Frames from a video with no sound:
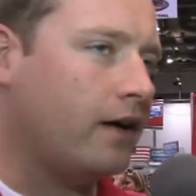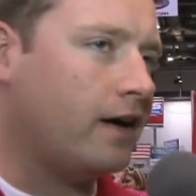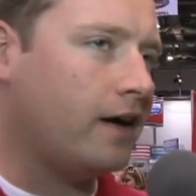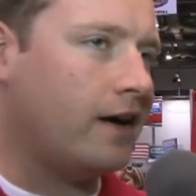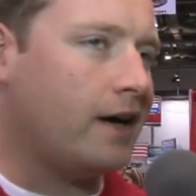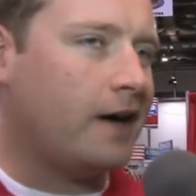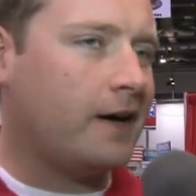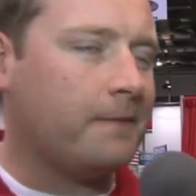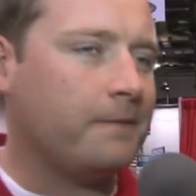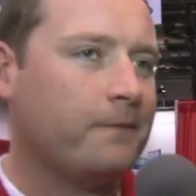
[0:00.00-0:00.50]

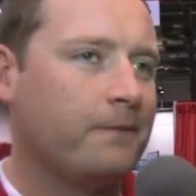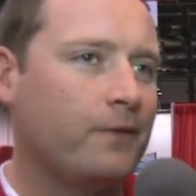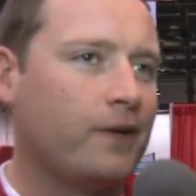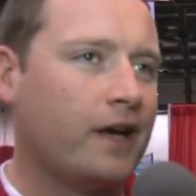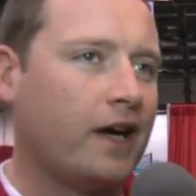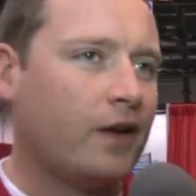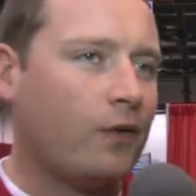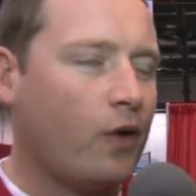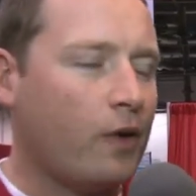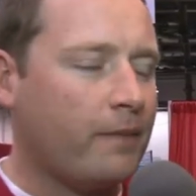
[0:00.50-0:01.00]
um, we
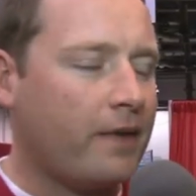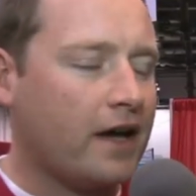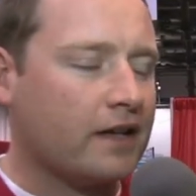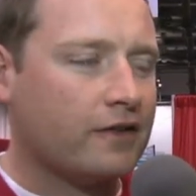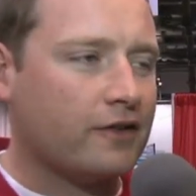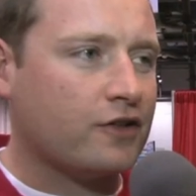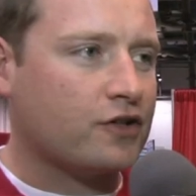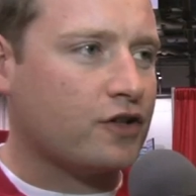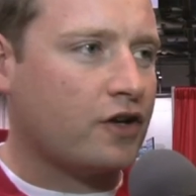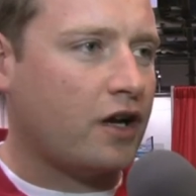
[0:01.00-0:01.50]
kind of went back
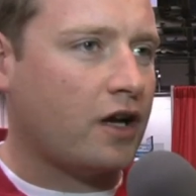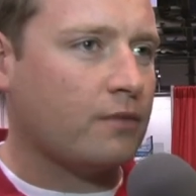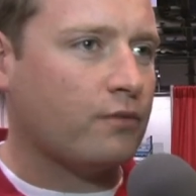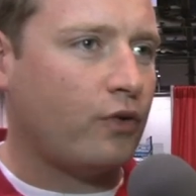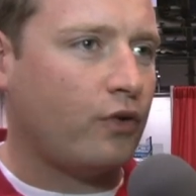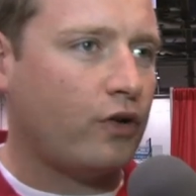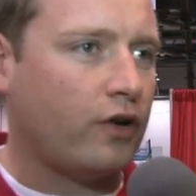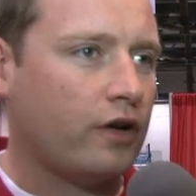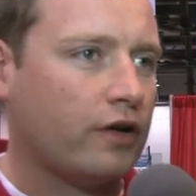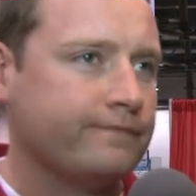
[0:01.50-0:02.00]
to the drawing
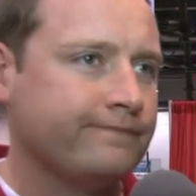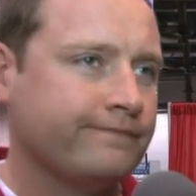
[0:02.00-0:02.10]
board.